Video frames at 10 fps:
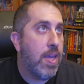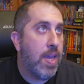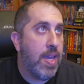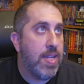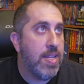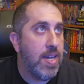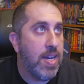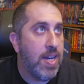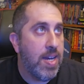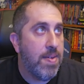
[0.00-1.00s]

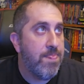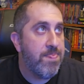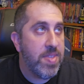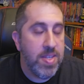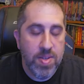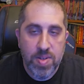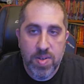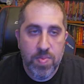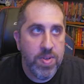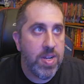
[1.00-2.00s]
And
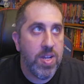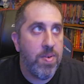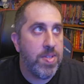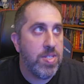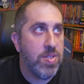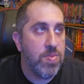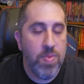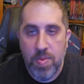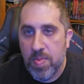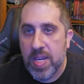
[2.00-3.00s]
we're going to,
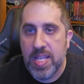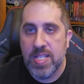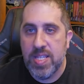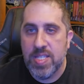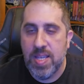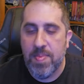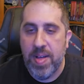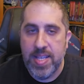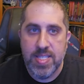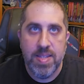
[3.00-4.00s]
we'll get to the
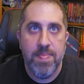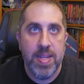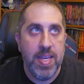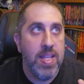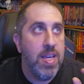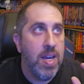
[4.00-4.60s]
subclass in a minute.